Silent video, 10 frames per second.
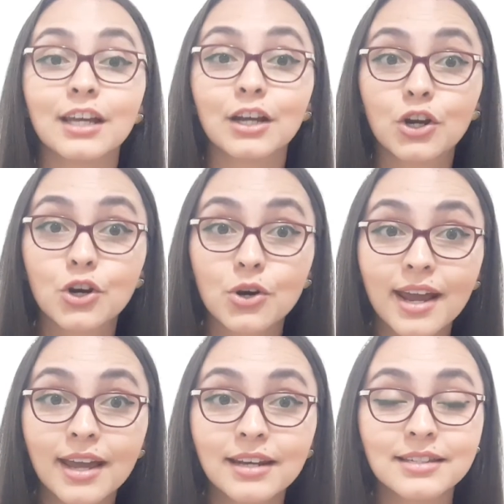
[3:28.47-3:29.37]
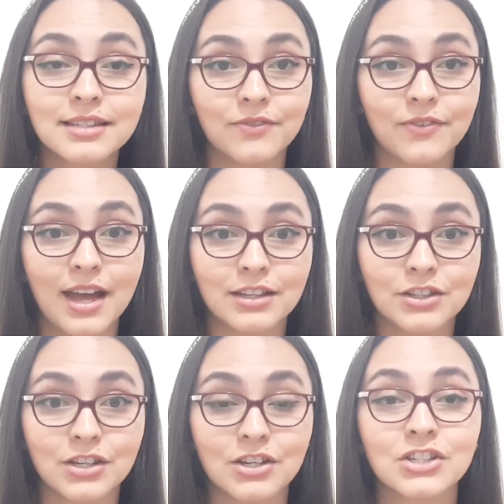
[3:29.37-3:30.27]
The greatest
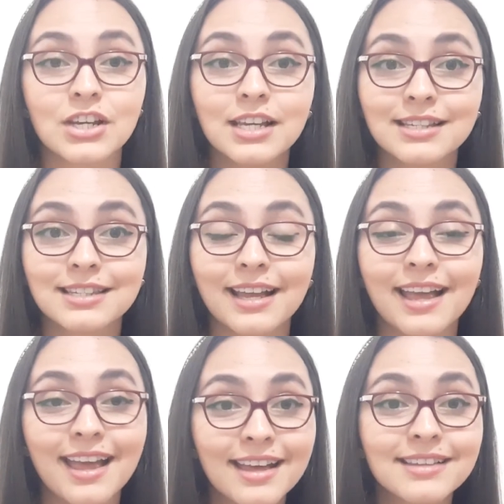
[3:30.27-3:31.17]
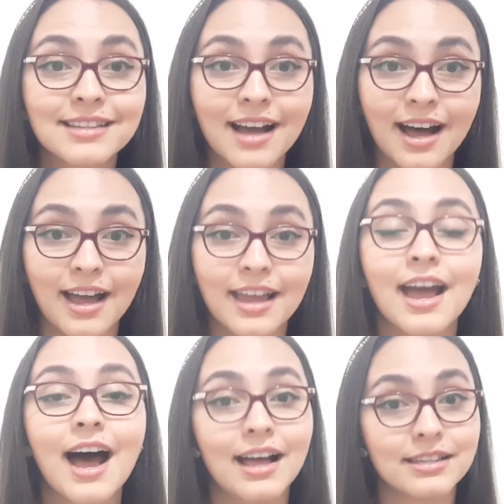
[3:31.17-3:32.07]
advantage is that
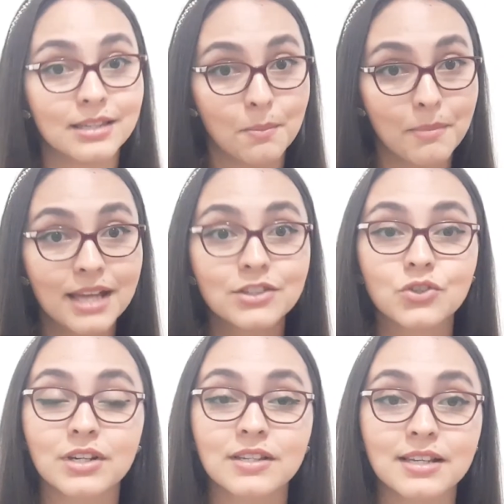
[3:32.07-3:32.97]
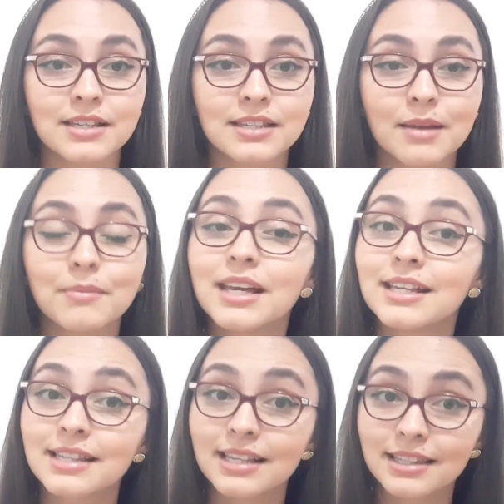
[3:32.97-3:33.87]
SI, as a metric system,
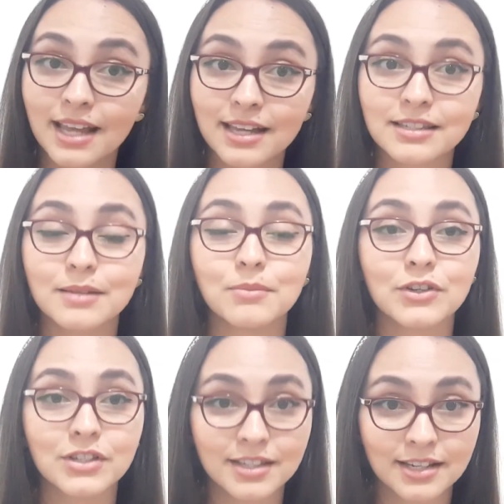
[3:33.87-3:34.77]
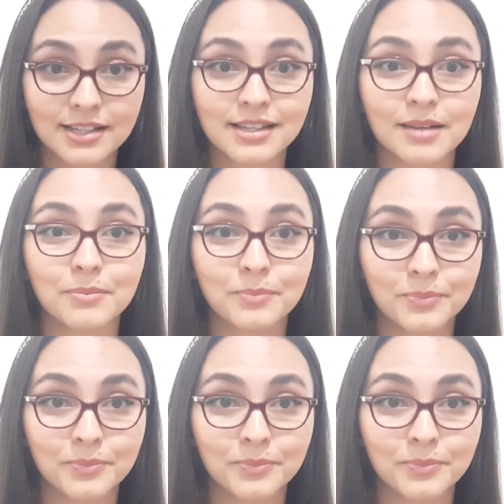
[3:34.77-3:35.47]
is a decimal system.